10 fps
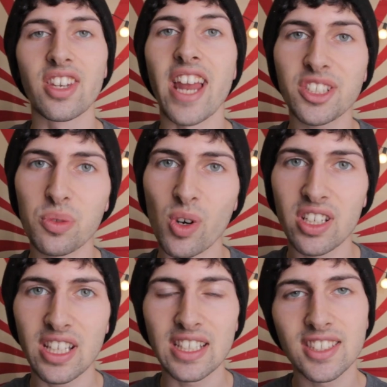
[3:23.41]
The next
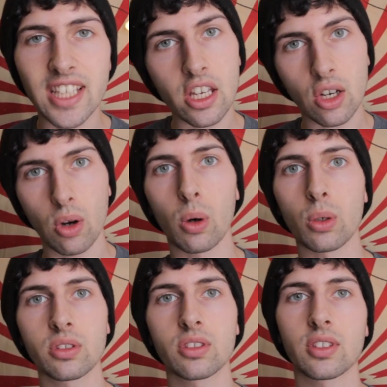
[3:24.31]
one is setting
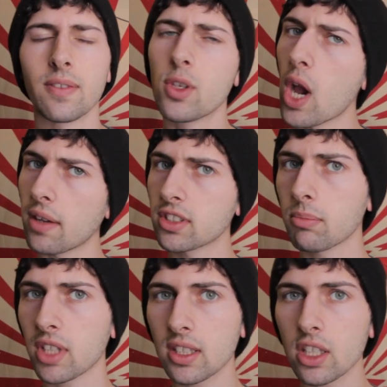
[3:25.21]
goals. If you have
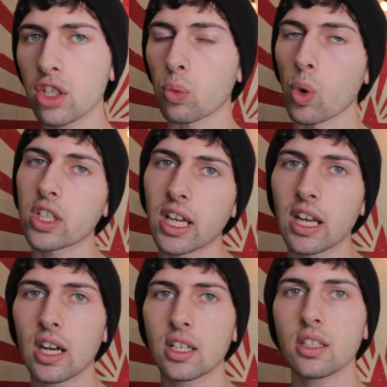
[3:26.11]
something that you're
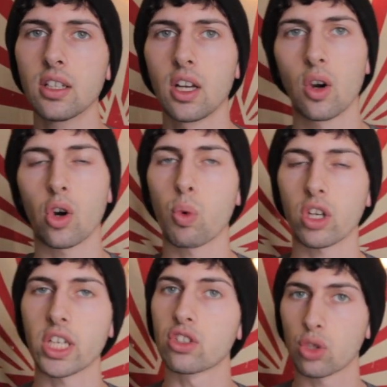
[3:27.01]
working on or
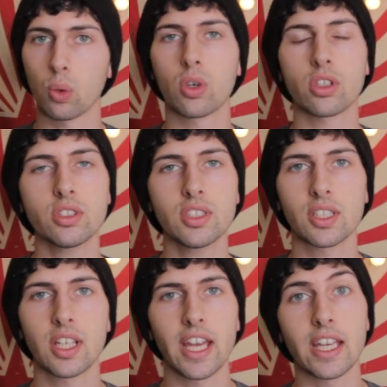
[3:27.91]
working
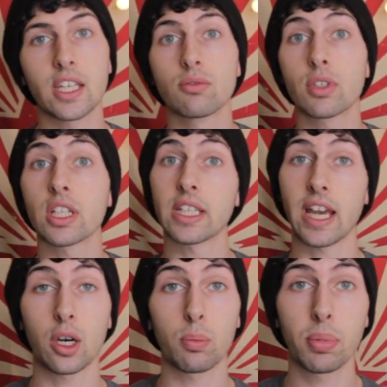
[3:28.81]
towards, it can really
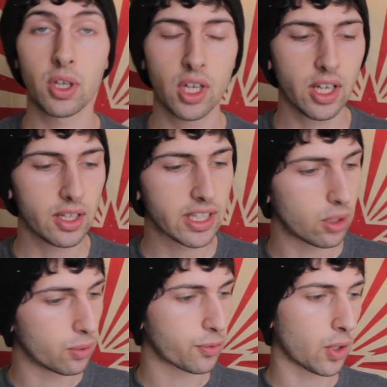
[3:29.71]
help
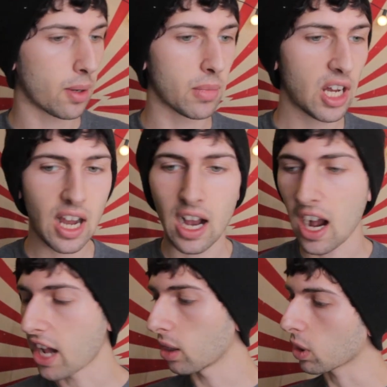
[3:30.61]
go from,
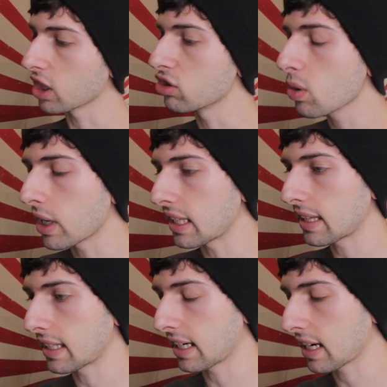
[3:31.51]
I don't want to do
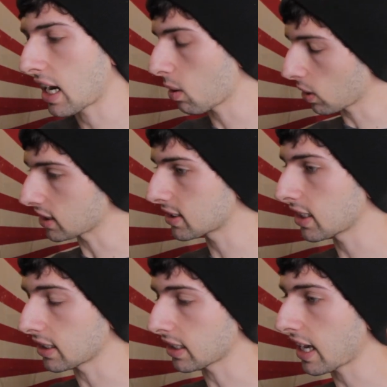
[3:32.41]
anything, I want to sit
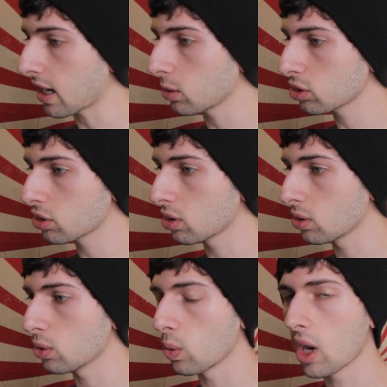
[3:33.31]
on the couch,
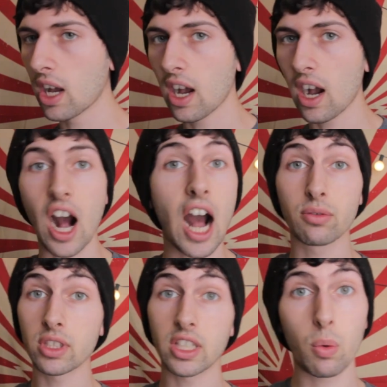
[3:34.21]
to I
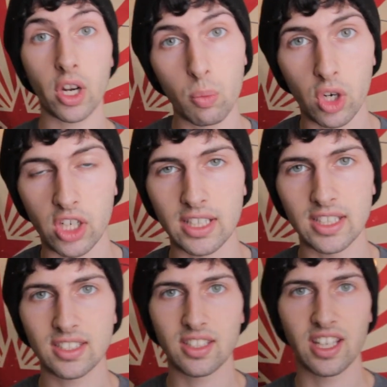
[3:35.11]
really want to work on
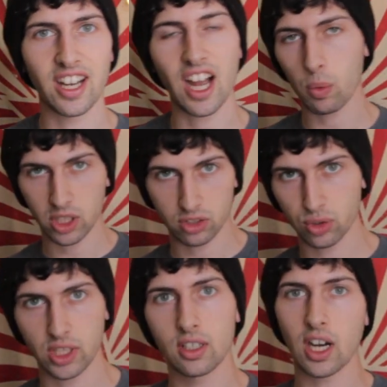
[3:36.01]
this thing, I want to
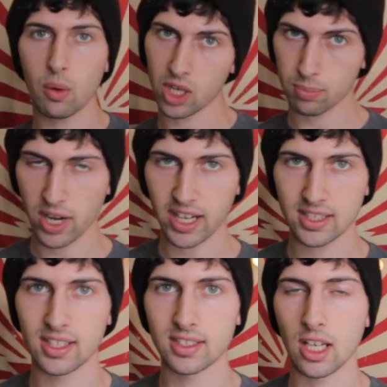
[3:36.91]
drill, I want to
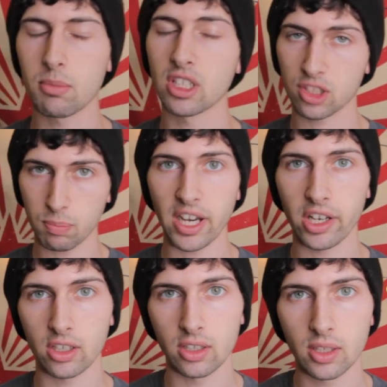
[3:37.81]
practice, I'm
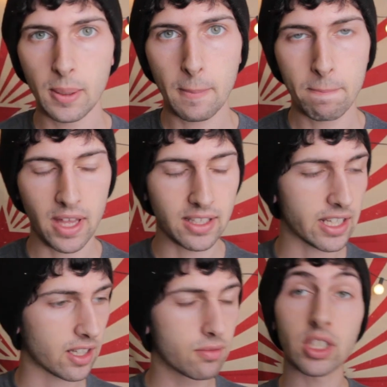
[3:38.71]
inspired, and
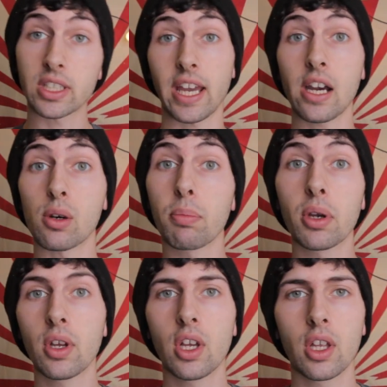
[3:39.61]
that can really help.
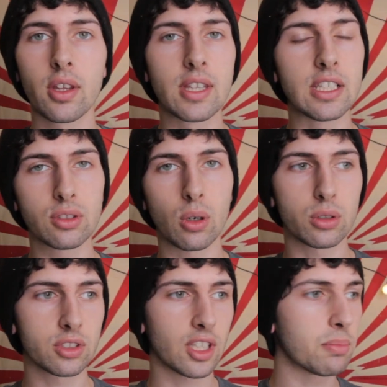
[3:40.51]
These
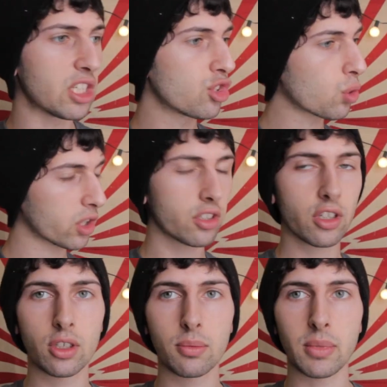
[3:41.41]
goals can be short
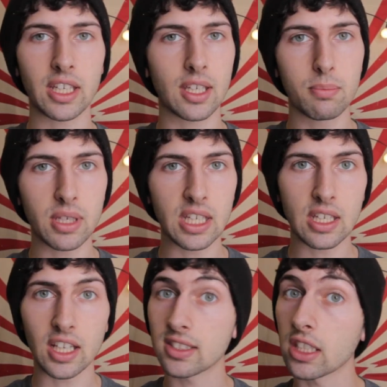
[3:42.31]
term, it can
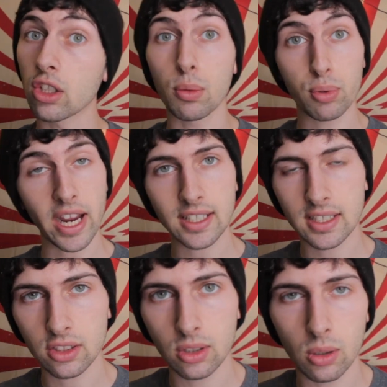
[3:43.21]
be a single
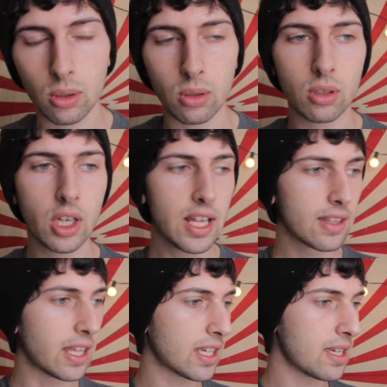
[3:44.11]
practice goal,
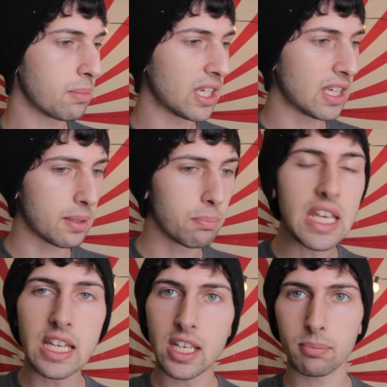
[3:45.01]
they can be
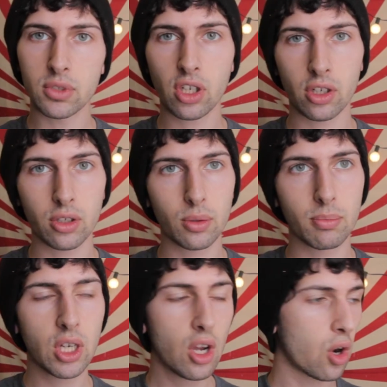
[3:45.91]
medium
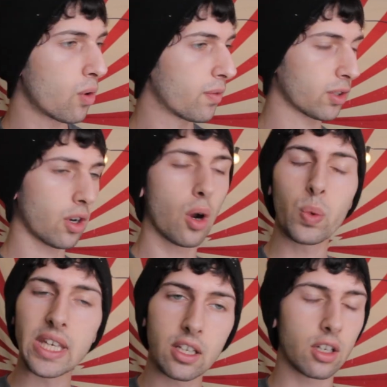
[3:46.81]
term, over a
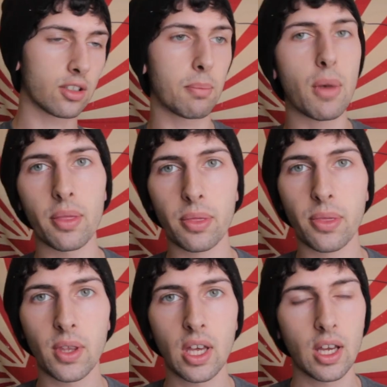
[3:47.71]
week or a
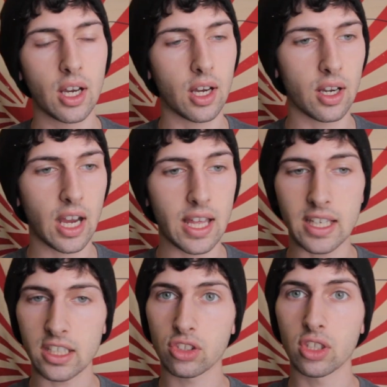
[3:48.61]
month. I
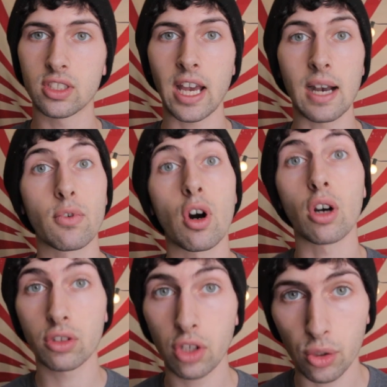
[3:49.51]
think it's good to have
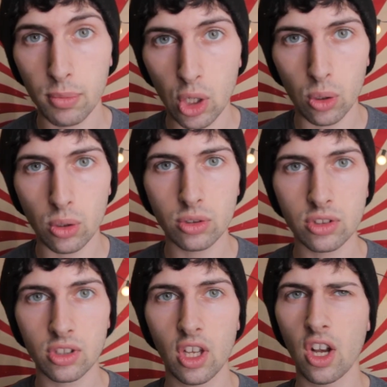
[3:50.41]
long-term
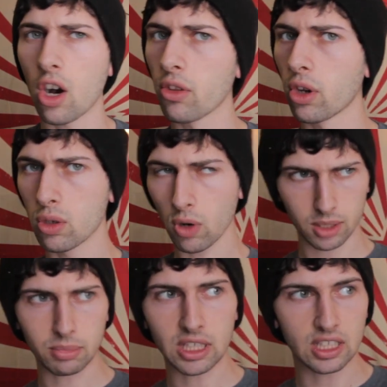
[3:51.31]
goals, although you want
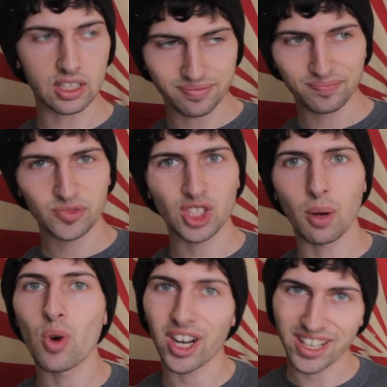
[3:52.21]
to be
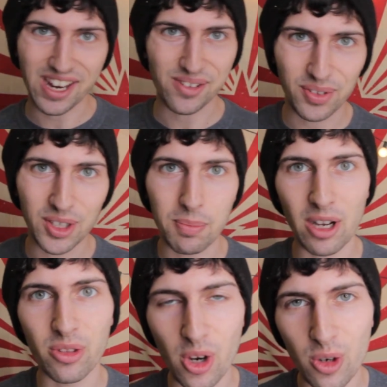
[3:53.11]
somewhat careful
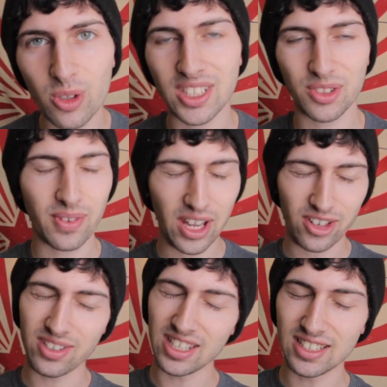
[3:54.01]
about those. It's
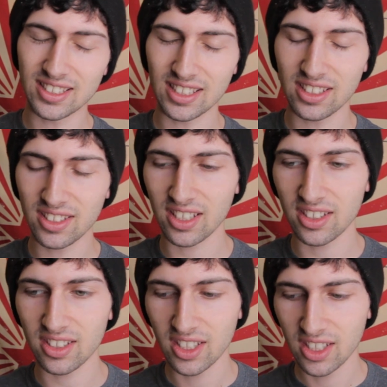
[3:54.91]
very easy
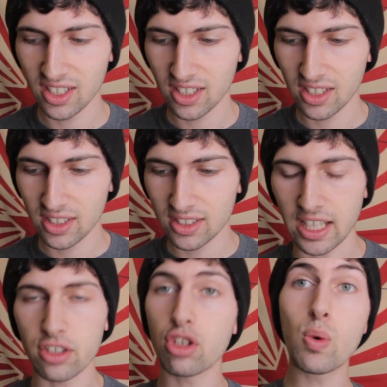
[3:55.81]
to
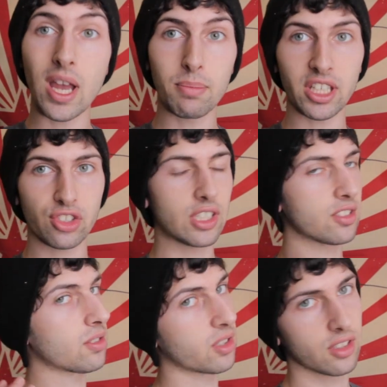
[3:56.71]
set too
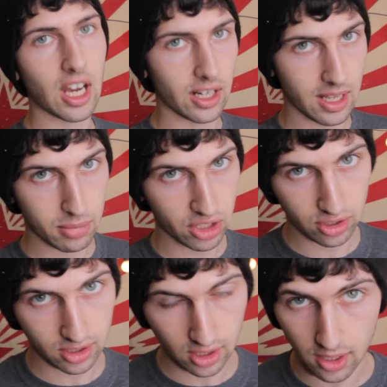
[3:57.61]
ambitious or not
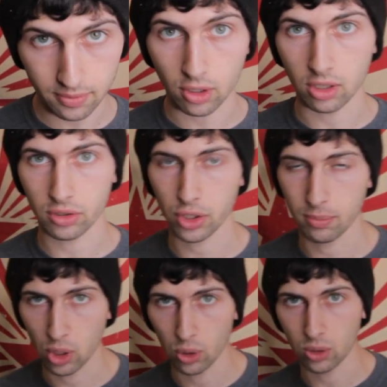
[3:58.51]
ambitious enough
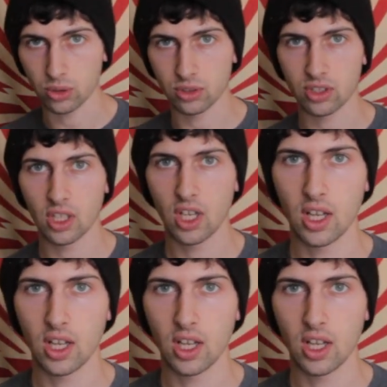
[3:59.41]
long-term goals.